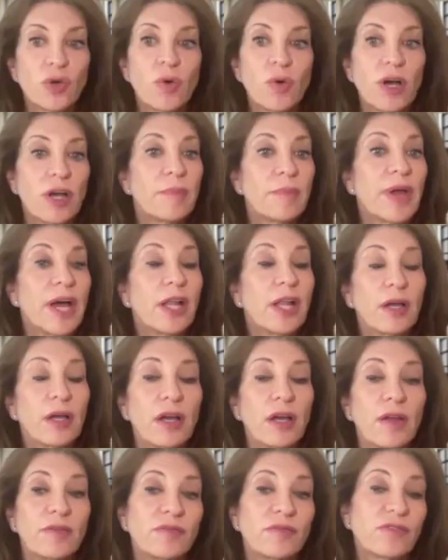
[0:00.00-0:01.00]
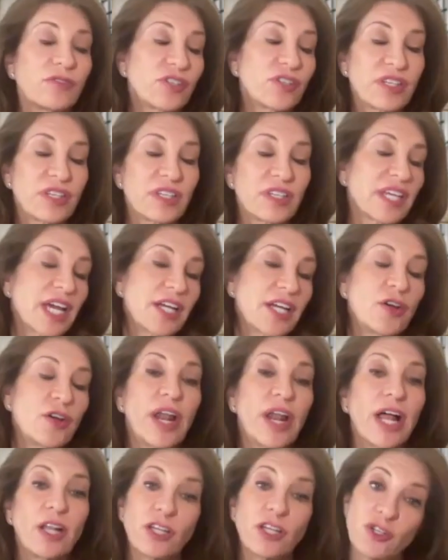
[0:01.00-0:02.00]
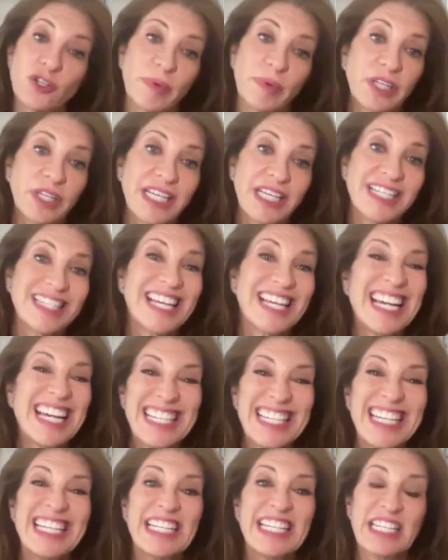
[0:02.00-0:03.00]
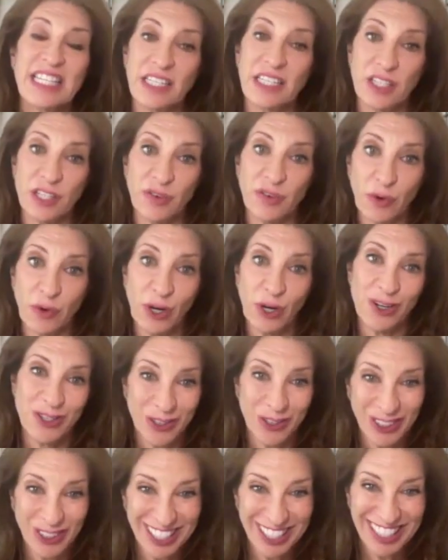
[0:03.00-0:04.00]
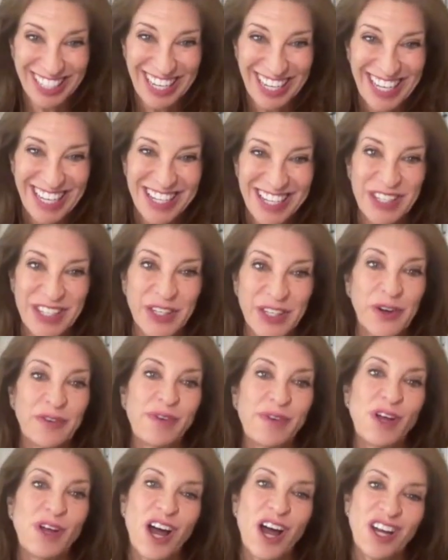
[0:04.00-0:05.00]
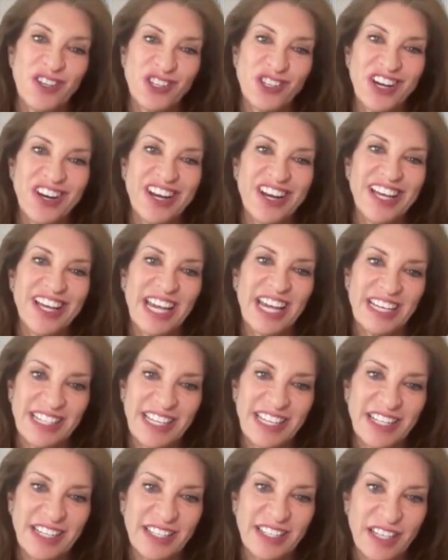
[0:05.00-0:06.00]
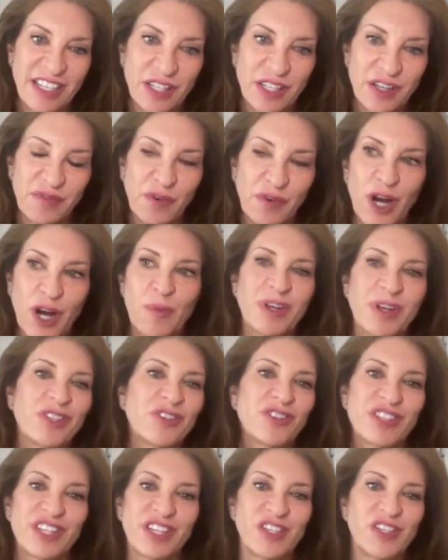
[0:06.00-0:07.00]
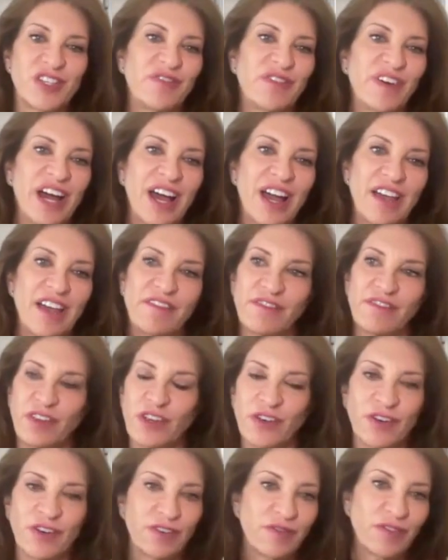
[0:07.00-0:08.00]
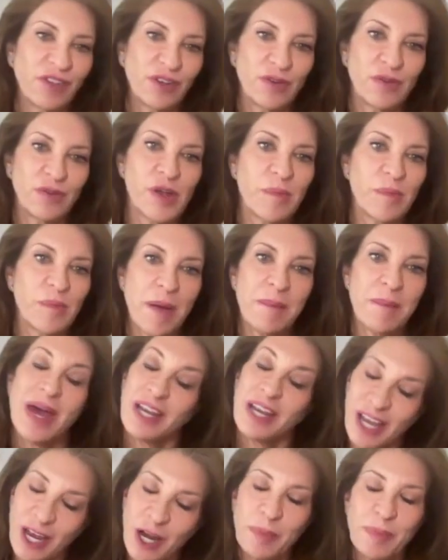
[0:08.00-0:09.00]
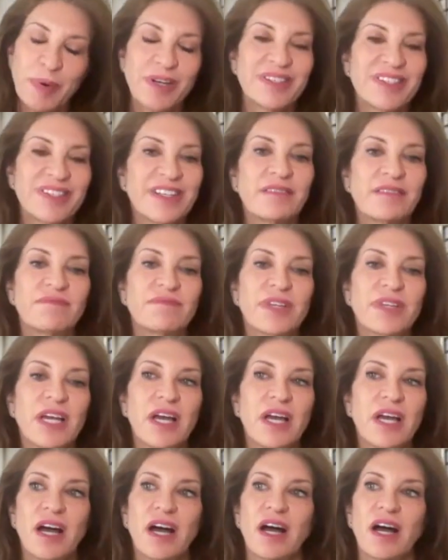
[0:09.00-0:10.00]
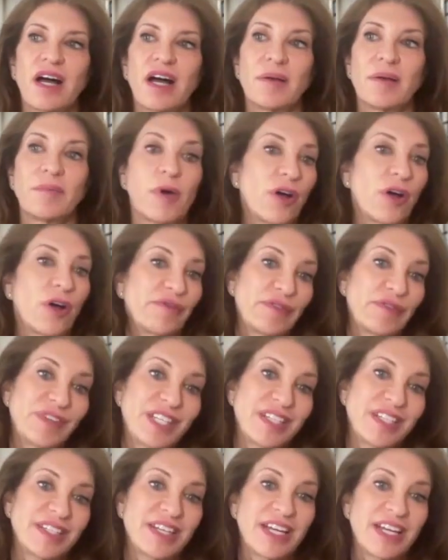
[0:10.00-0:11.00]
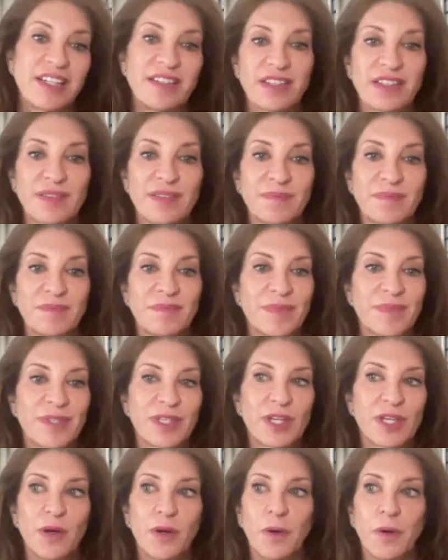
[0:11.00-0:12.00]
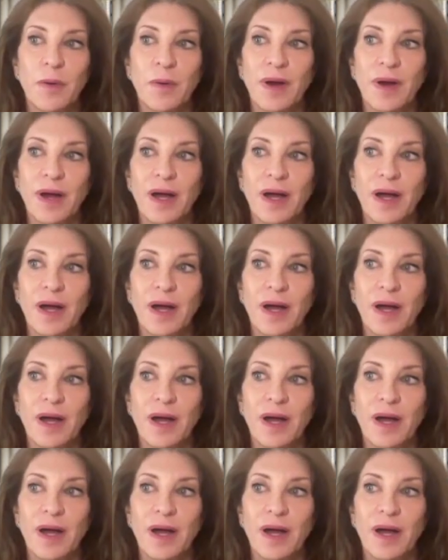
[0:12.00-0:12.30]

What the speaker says: so welcome. Just a side note, eligibility is 18 to 64 years old. So for cost sharing, 18 to 64, once you're 65, you're a Medicare person, all 50 states. So,